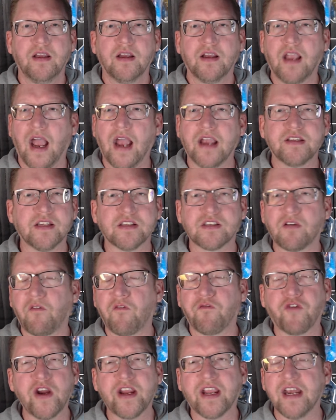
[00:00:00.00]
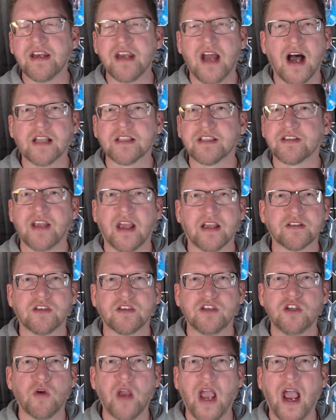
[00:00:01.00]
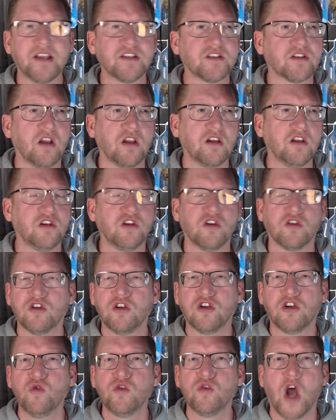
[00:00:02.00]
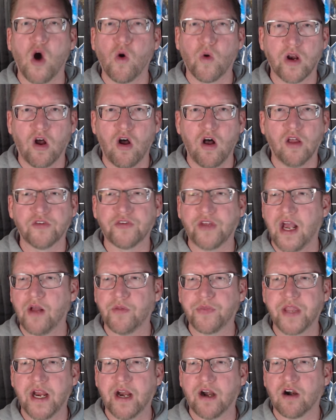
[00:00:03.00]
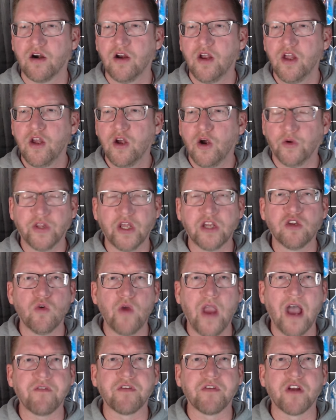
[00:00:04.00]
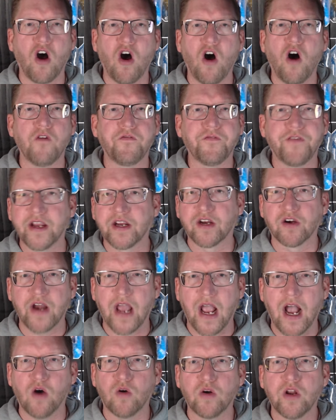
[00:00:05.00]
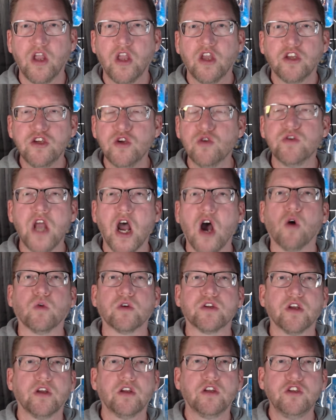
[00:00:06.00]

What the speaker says: Guys, it's freaking nonsense. You guys, you know-it-alls out there who think you have it all figured out, you don't.